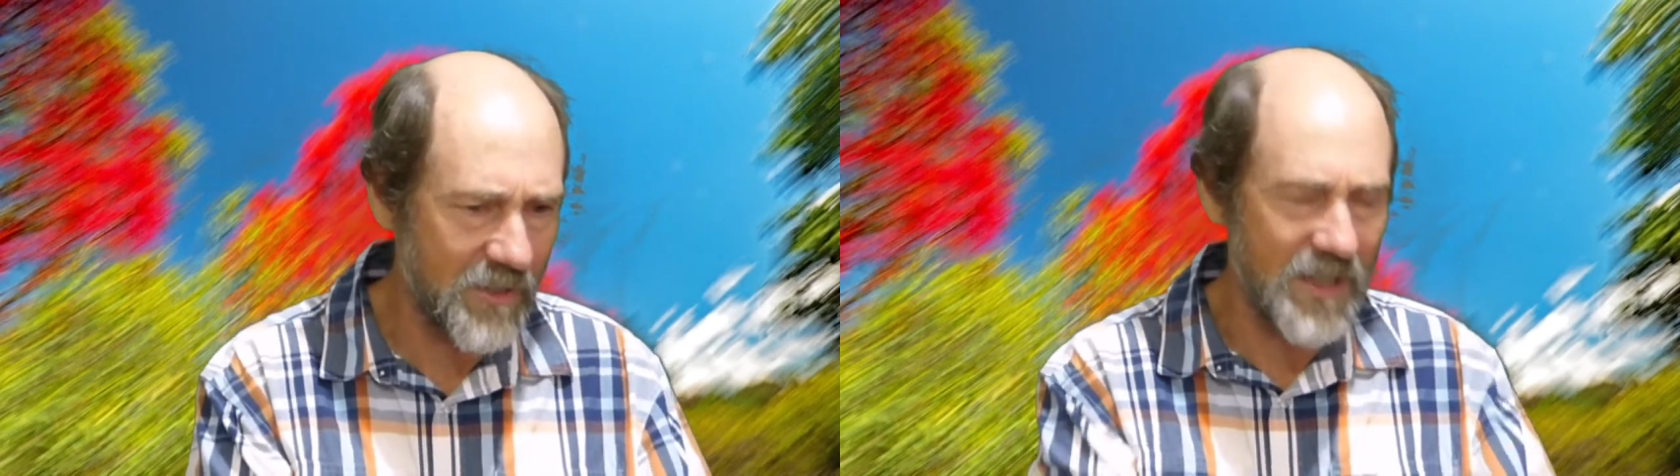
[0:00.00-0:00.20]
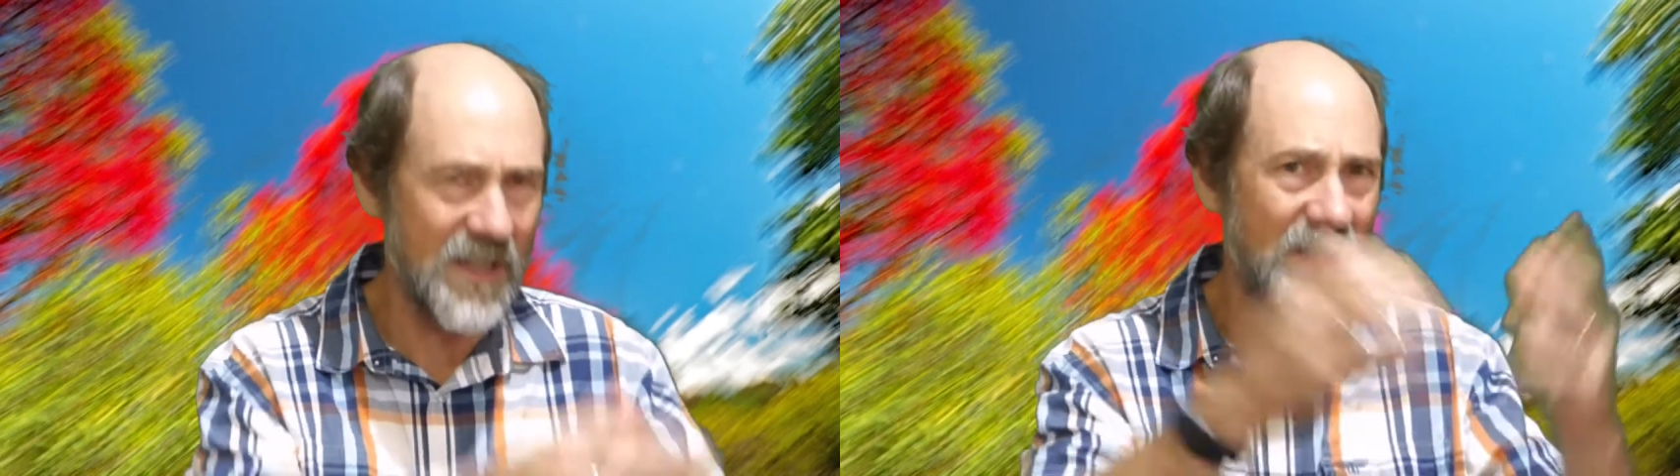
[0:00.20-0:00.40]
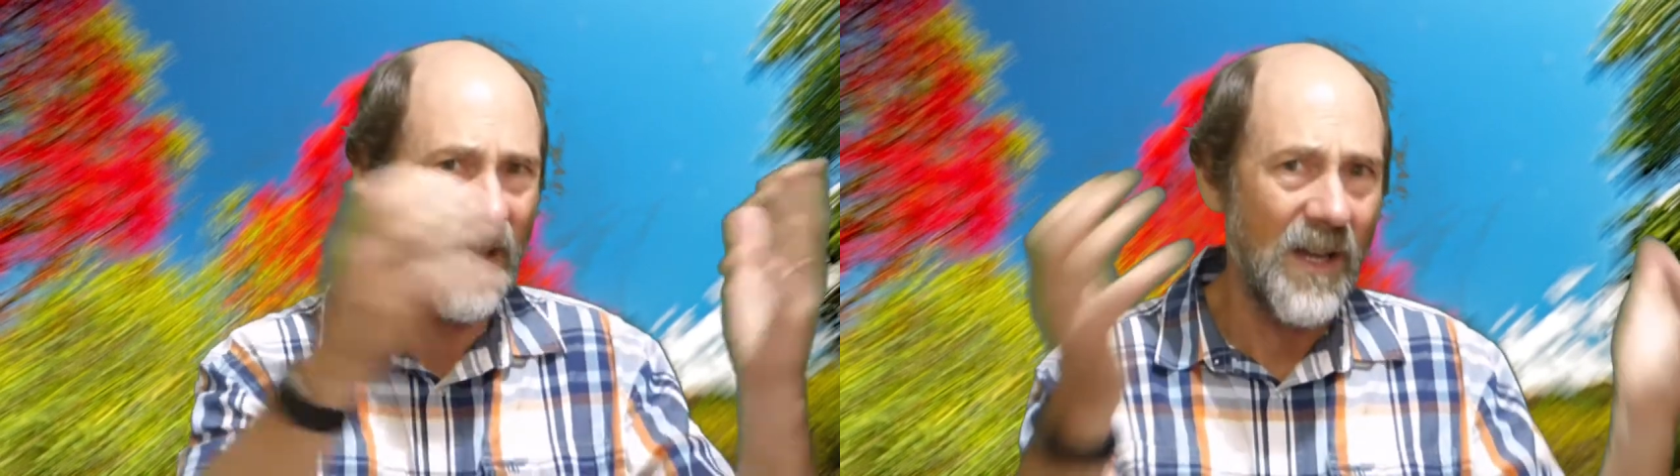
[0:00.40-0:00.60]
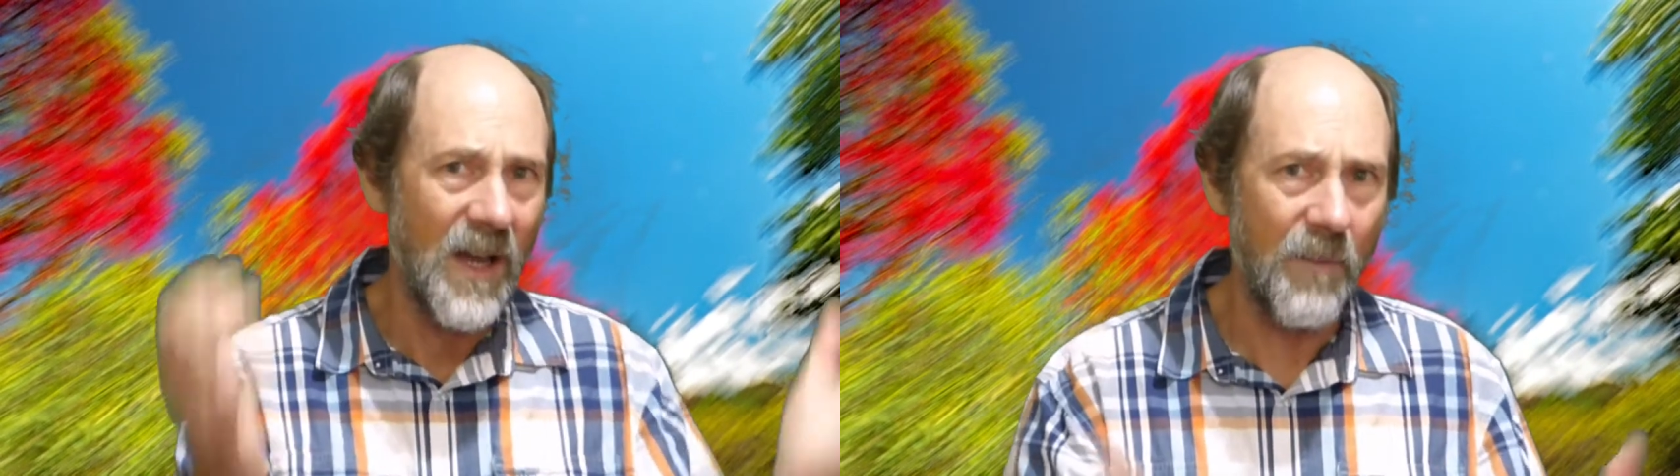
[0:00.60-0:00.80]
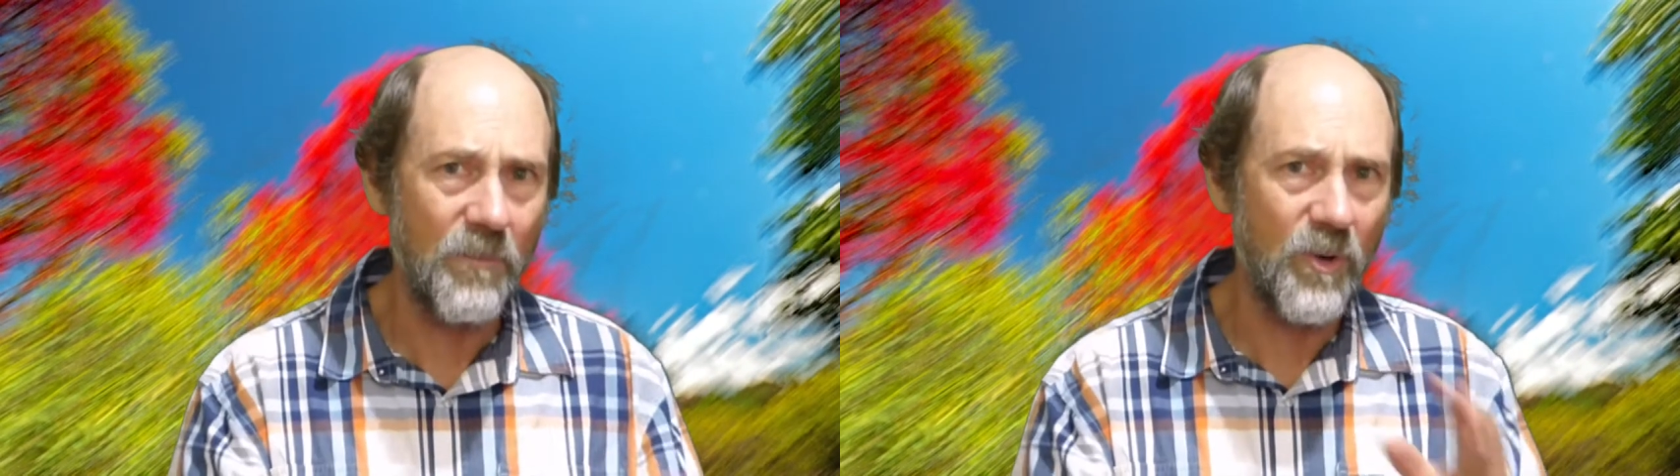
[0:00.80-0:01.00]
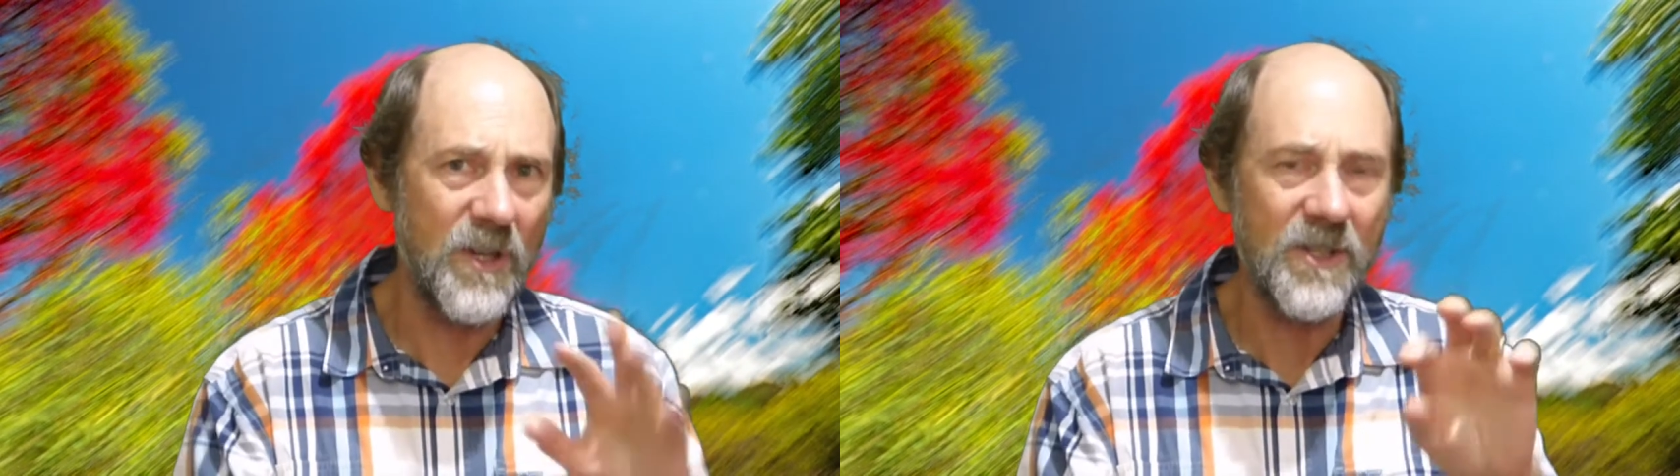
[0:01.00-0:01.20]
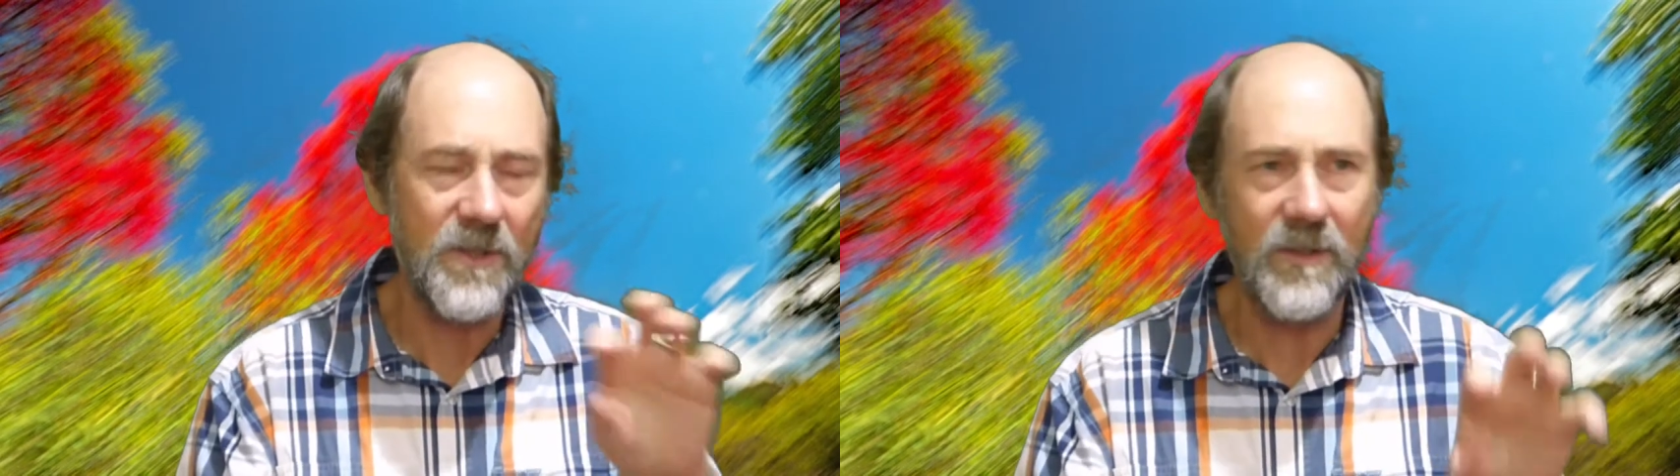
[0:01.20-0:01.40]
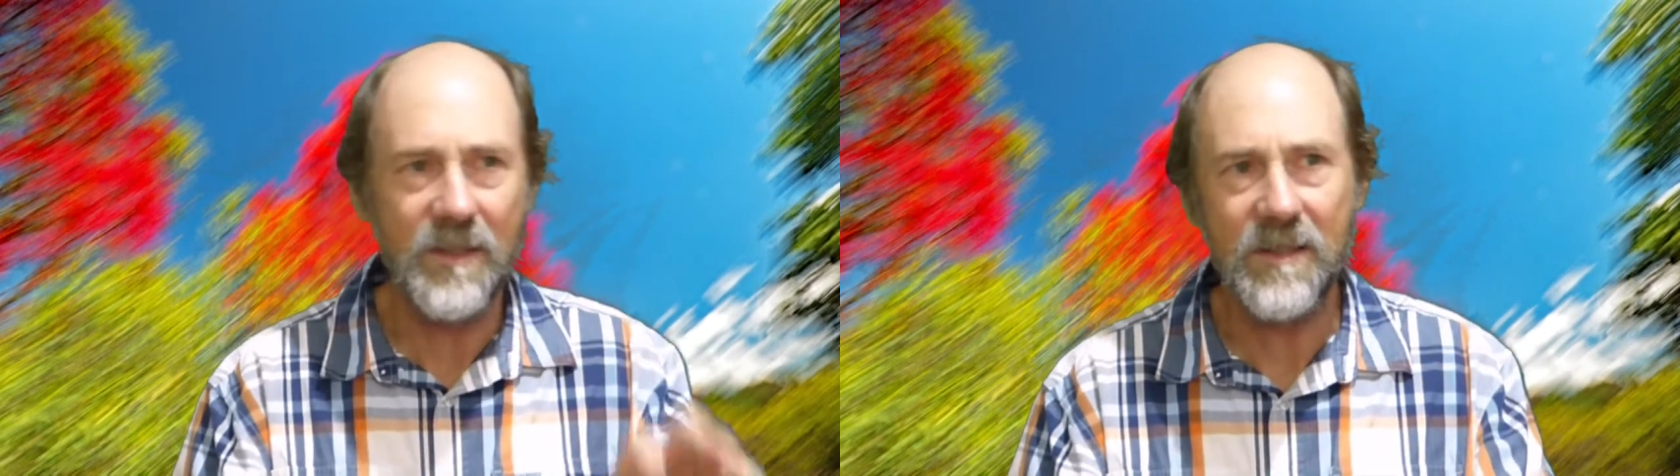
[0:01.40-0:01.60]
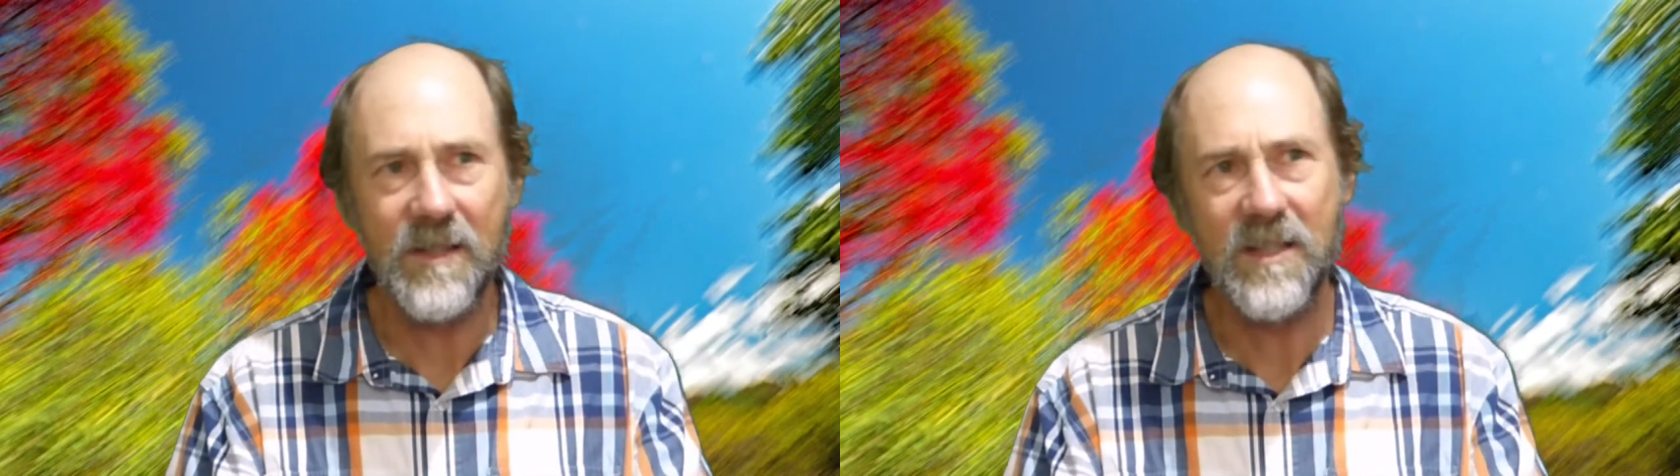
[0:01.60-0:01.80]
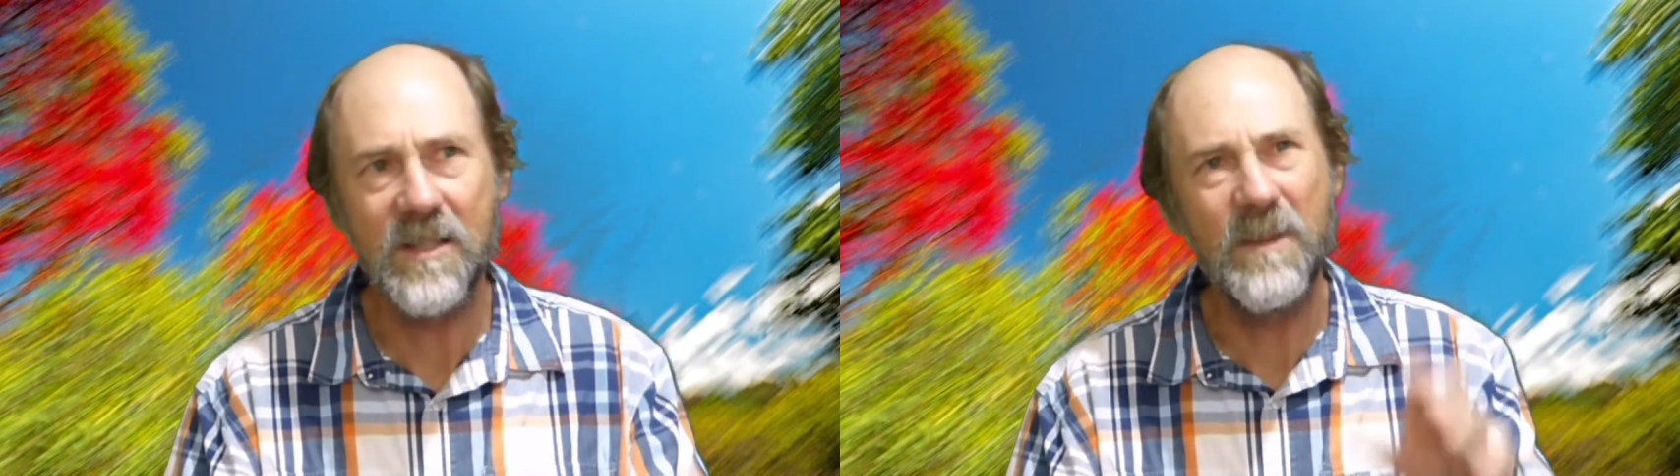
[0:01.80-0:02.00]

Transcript: He's a preacher and teacher,